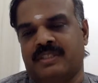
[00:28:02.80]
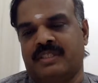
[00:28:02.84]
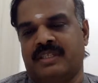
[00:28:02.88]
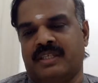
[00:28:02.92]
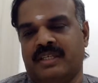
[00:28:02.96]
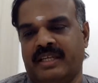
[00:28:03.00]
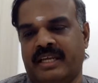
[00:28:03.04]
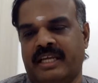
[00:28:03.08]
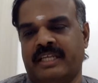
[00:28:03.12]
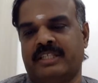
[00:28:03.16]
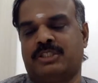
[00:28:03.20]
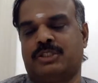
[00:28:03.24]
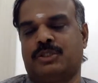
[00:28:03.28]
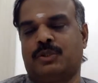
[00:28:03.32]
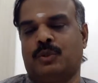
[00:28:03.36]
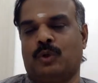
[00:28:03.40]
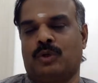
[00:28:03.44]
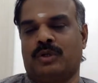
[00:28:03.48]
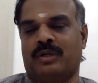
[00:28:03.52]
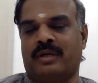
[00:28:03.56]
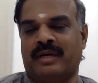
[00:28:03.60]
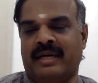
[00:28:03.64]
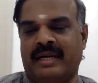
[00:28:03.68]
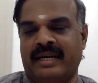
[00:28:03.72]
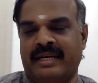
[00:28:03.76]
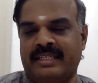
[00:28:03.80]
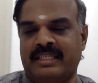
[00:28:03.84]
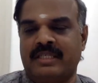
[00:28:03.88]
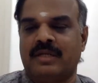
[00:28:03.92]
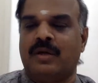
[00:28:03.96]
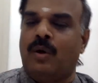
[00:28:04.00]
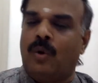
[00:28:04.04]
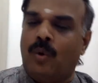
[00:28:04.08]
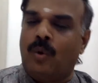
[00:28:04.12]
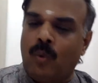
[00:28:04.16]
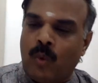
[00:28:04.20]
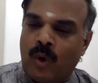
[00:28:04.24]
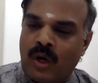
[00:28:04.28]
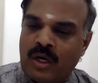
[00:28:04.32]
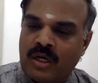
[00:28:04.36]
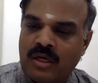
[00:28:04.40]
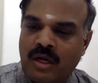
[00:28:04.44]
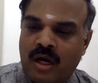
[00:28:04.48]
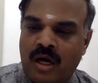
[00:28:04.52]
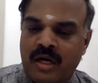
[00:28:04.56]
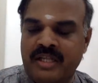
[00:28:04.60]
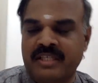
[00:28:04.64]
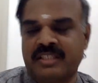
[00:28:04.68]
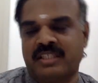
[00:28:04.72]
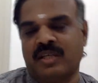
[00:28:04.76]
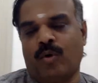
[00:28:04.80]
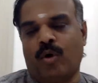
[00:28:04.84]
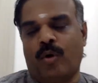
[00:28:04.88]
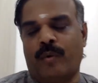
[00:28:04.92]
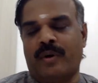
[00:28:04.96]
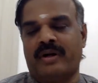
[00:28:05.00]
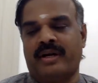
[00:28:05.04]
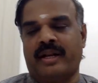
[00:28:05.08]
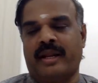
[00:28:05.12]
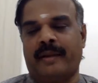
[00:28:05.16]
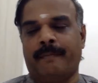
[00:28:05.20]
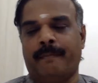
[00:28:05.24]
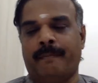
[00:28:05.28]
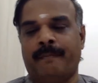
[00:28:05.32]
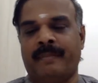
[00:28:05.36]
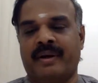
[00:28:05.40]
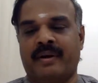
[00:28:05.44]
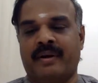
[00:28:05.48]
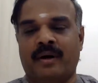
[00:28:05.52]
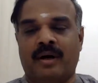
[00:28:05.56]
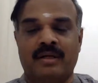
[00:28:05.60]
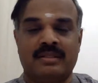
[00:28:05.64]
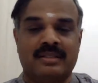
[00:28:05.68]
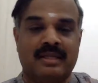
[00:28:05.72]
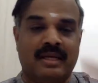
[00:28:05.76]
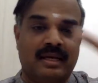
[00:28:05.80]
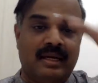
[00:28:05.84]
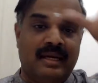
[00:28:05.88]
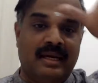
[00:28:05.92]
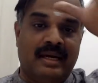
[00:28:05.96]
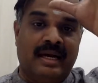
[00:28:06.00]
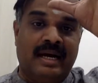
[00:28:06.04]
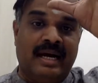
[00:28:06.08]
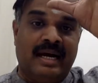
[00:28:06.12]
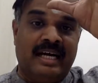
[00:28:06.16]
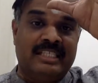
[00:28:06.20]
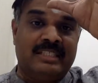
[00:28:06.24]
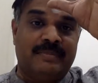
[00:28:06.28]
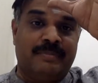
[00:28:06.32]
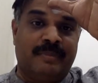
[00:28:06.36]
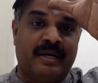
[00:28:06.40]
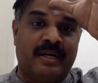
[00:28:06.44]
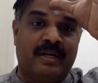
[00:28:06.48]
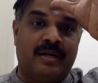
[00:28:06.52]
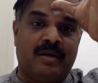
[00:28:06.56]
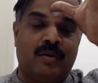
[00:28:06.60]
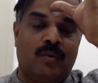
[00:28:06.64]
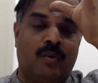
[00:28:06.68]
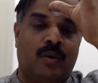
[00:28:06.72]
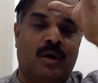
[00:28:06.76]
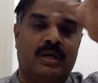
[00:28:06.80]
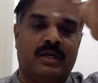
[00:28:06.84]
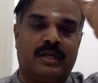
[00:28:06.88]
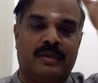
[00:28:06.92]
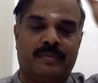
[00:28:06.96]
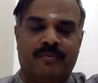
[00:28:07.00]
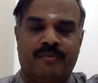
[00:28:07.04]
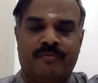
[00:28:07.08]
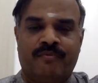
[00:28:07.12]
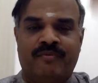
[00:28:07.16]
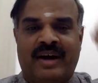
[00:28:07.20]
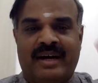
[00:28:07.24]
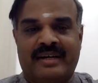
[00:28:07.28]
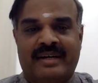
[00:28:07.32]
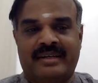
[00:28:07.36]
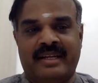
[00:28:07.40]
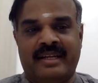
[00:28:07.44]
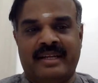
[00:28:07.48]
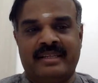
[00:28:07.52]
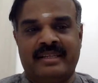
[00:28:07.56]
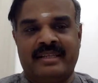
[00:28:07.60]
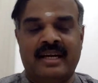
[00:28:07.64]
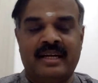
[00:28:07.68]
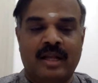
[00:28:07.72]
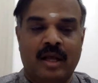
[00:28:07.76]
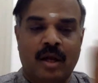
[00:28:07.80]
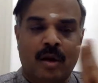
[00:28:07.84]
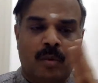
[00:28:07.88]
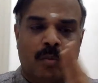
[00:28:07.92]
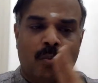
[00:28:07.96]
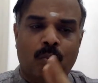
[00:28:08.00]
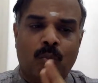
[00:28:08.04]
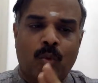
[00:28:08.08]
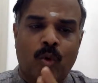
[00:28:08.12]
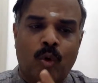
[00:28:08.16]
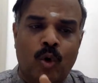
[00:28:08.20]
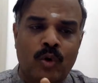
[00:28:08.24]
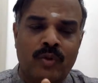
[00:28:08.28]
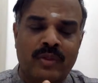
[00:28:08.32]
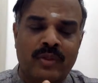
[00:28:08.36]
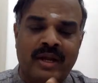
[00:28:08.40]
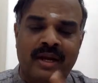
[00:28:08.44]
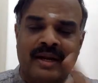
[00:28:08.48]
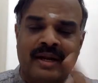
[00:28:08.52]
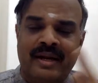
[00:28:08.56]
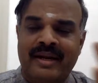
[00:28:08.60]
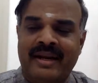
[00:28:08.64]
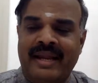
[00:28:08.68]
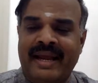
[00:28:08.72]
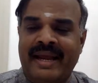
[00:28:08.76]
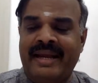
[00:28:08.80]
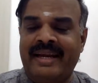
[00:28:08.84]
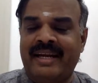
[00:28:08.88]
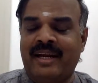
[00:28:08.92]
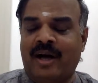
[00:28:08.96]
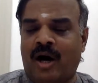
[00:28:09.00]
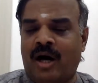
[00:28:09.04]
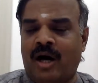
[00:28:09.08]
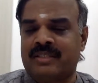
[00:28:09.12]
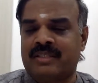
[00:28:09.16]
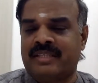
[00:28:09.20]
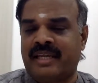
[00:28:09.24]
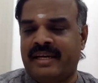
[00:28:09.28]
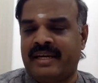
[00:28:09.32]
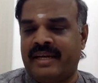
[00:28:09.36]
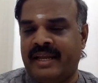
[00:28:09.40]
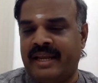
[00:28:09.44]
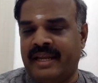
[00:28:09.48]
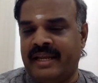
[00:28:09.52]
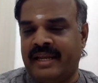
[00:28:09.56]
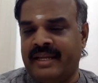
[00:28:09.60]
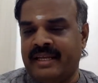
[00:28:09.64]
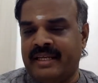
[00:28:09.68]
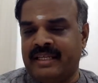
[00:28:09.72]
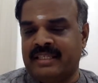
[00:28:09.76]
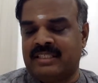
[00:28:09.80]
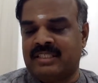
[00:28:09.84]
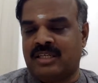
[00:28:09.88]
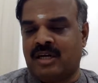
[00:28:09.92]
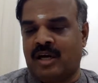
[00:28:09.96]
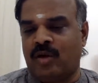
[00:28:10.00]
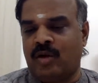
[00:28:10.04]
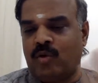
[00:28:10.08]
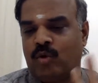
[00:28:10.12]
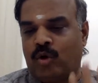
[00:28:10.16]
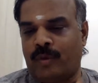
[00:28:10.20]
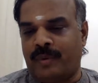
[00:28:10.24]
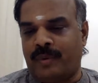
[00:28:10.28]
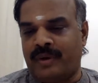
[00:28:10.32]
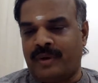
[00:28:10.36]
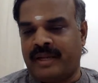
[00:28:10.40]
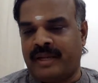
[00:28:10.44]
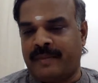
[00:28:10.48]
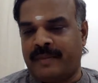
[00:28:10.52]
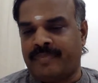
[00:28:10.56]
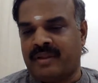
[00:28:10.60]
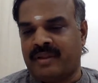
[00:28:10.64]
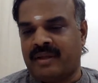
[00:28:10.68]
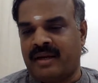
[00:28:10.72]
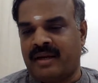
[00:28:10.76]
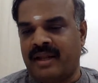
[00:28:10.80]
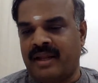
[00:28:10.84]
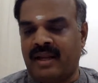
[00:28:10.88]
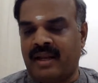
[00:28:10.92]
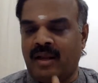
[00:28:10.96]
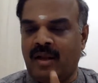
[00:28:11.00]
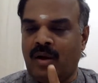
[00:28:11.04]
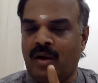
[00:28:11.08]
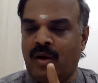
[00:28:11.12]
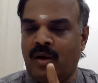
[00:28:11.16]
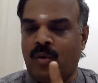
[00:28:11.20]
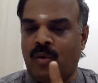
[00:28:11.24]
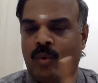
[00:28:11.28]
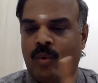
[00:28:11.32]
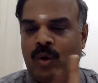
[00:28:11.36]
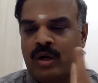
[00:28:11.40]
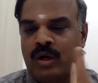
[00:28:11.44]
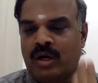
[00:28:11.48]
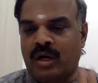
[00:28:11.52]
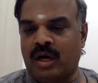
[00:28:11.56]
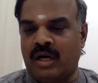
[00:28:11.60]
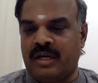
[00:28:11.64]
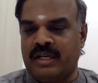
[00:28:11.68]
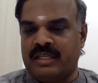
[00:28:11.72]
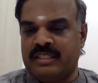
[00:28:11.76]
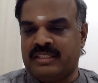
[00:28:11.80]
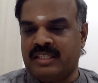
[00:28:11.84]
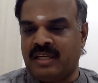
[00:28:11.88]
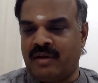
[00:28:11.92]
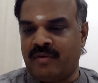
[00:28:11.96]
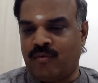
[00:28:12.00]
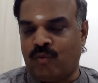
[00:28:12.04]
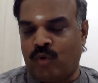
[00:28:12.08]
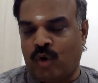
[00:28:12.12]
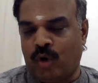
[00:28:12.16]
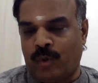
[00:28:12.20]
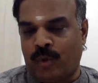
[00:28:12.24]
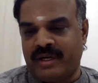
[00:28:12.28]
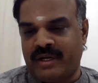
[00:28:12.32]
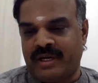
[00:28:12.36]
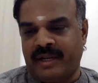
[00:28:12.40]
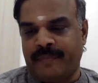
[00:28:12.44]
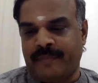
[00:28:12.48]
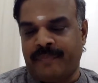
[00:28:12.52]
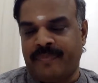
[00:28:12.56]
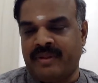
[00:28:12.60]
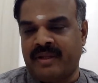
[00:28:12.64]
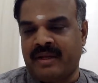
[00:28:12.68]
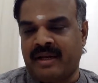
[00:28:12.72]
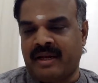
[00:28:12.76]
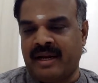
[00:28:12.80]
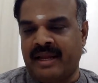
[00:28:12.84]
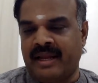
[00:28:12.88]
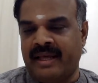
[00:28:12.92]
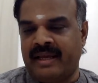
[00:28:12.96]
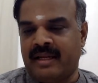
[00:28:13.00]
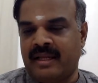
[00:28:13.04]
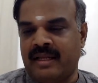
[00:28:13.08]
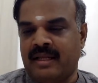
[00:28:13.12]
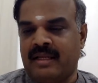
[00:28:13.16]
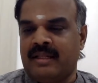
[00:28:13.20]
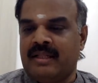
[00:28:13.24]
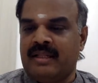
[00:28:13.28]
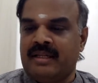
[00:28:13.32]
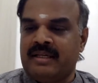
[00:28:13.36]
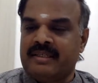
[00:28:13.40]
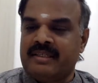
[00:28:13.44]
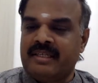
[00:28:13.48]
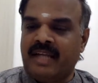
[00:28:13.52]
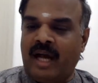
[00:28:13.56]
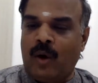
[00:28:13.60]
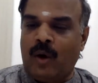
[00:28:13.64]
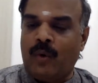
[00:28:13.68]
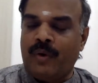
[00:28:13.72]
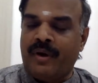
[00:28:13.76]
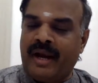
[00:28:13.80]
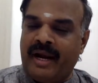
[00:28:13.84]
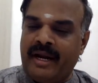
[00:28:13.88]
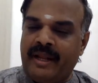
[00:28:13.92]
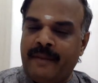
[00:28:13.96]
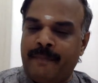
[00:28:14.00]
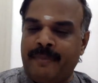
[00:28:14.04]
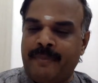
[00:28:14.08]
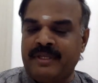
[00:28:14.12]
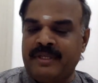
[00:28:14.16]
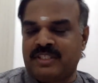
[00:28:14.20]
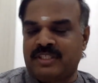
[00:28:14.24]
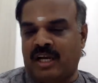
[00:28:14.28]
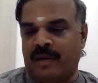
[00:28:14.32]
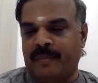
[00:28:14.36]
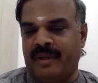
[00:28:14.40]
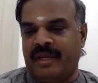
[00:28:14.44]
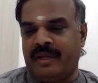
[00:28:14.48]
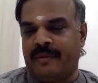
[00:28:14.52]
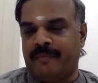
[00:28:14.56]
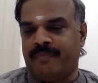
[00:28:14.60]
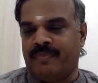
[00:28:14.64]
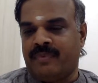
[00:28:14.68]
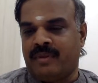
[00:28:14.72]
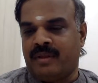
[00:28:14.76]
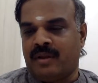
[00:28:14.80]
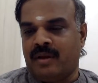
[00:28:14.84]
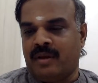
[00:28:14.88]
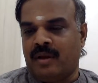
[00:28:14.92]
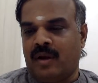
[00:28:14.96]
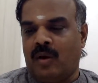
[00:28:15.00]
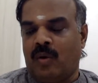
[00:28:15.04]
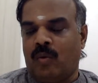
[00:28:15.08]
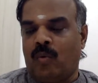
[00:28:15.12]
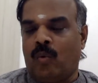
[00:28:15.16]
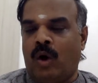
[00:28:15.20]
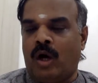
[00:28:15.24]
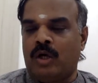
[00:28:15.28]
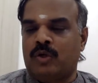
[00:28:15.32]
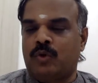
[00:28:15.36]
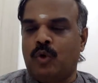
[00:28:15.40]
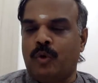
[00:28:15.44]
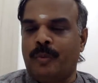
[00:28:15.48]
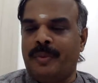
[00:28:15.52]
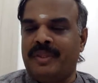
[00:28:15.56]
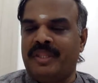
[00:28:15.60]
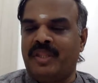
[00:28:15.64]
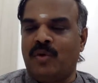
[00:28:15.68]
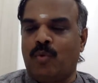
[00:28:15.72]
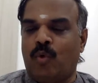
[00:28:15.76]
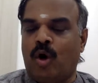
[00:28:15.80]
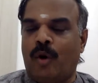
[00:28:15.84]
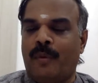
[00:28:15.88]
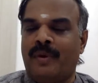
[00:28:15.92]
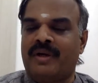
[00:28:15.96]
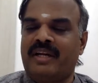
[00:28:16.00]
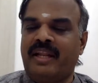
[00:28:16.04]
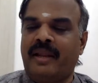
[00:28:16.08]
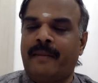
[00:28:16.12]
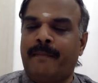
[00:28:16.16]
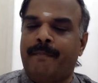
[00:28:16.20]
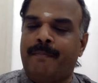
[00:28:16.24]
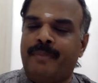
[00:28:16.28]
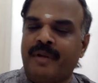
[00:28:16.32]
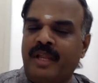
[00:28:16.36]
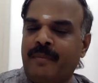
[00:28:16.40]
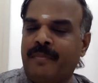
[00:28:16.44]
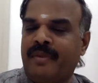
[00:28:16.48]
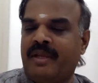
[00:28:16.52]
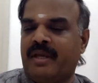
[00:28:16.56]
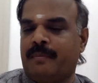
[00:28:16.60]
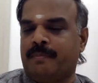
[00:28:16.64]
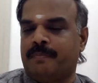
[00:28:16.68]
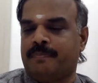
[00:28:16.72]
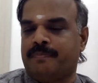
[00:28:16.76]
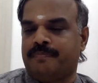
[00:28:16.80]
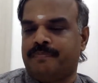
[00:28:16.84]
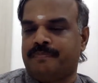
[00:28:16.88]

Yes, no, correct. 1 hour is the overtime because as per what Factories Act, more than 9 hours a day is called overtime. Clear? 1 hour is the overtime. Clear? Now, can you please tell me what could be the overtime premium?